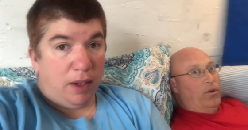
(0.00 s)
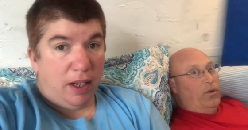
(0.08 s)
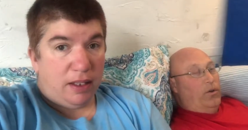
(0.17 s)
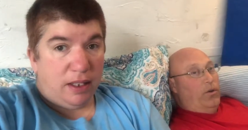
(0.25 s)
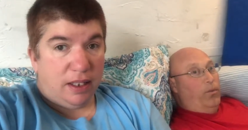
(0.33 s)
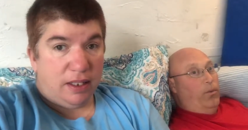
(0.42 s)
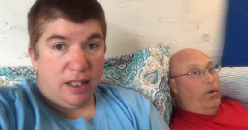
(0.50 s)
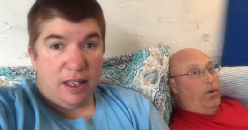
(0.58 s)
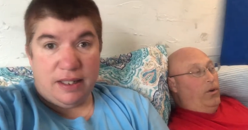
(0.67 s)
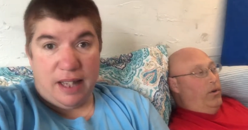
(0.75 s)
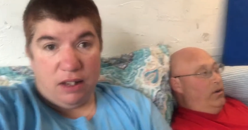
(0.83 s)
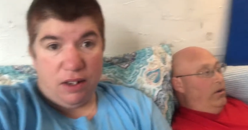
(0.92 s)
Speaker 1: oriented because it
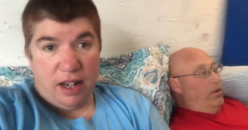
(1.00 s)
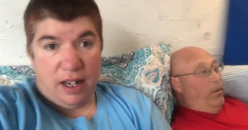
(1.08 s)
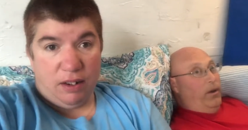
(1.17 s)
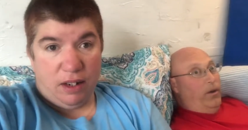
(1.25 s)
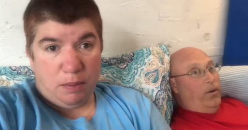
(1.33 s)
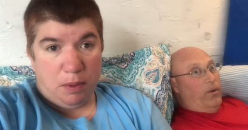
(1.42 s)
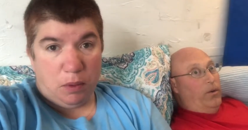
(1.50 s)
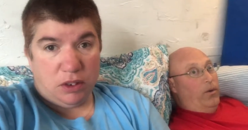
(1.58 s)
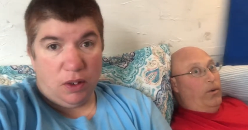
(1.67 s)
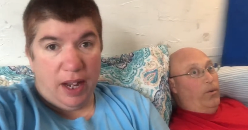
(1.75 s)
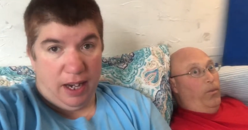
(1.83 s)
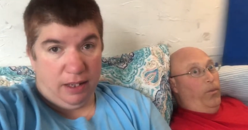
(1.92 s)
is Saturday and we, I don't have to be at
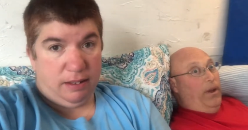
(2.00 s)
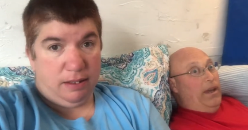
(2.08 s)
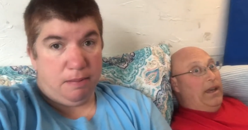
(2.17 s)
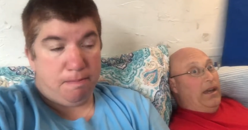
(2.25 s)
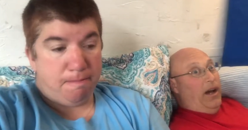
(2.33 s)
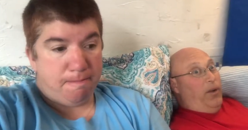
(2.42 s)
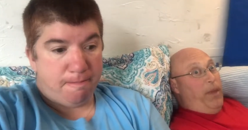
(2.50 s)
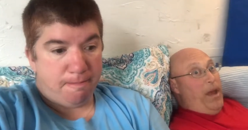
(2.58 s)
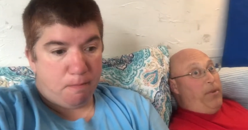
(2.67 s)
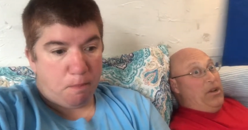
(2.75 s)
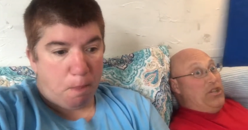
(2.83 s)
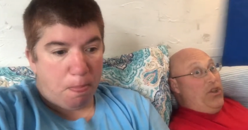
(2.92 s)
work till eight. We
Speaker 2: can cut
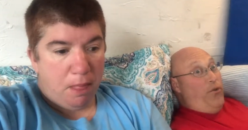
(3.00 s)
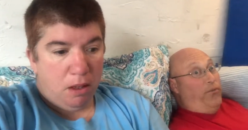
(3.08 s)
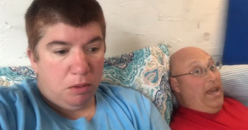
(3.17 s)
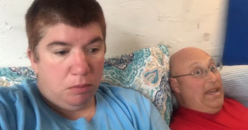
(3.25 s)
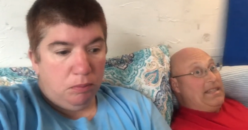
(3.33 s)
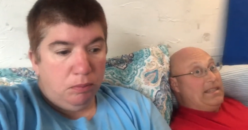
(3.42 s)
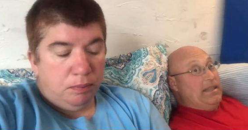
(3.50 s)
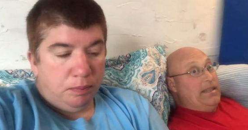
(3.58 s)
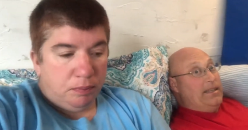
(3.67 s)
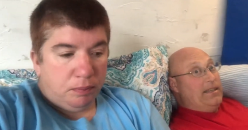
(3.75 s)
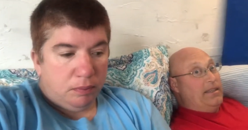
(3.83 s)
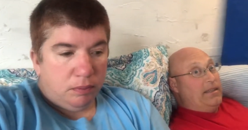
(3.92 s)
paper snowflakes.
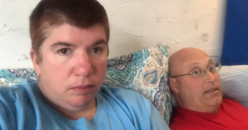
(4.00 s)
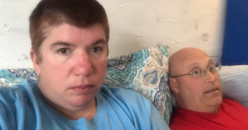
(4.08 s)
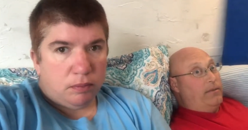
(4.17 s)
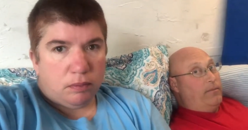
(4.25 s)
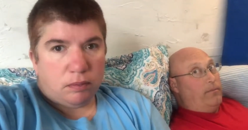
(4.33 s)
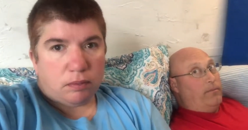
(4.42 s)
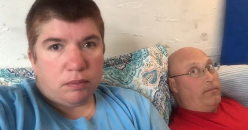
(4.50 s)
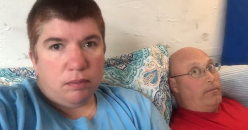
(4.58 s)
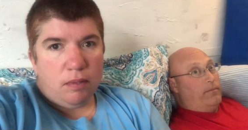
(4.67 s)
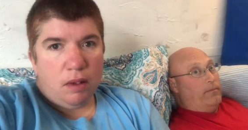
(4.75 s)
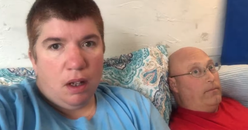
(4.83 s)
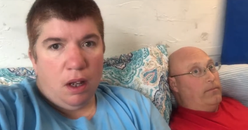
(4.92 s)

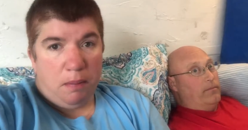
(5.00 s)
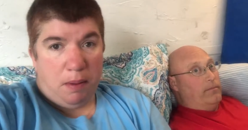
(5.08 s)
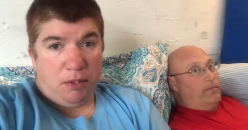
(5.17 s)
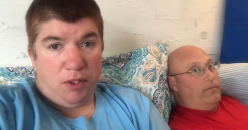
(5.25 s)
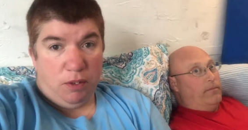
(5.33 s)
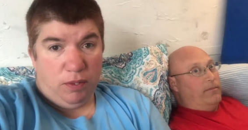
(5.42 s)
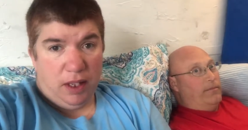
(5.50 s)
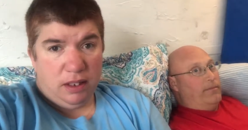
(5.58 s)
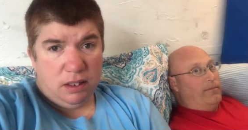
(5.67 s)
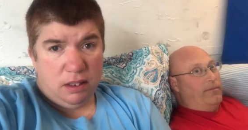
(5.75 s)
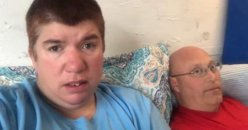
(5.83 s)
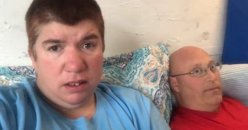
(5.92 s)
Speaker 1: Cut paper
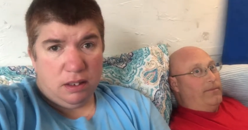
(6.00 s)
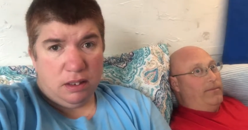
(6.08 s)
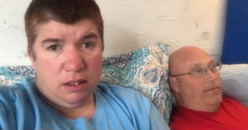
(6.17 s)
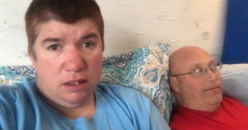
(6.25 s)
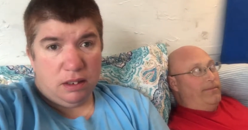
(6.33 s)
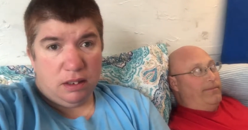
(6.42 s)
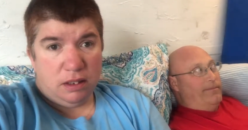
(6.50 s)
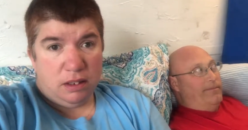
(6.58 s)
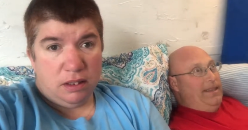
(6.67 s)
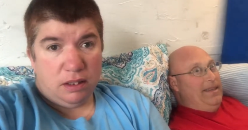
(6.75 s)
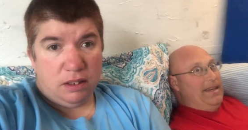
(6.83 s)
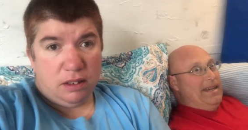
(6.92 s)
snowflakes.
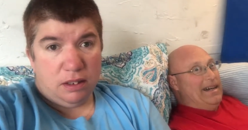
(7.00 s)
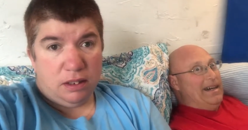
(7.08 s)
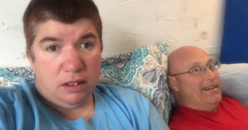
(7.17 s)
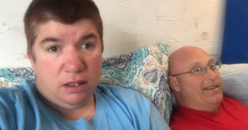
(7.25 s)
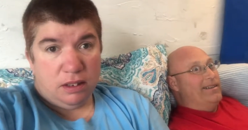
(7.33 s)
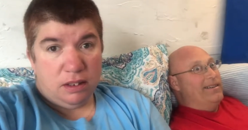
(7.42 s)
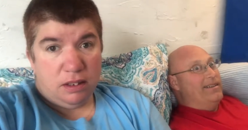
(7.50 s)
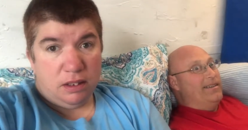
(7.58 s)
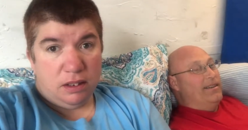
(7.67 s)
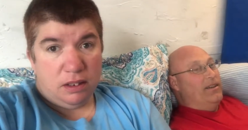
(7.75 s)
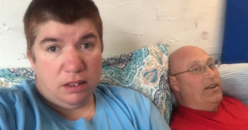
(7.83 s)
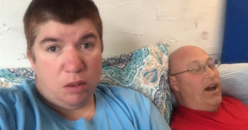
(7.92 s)
Speaker 2: Yeah.
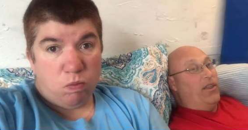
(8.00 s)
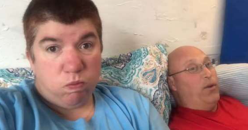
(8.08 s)
I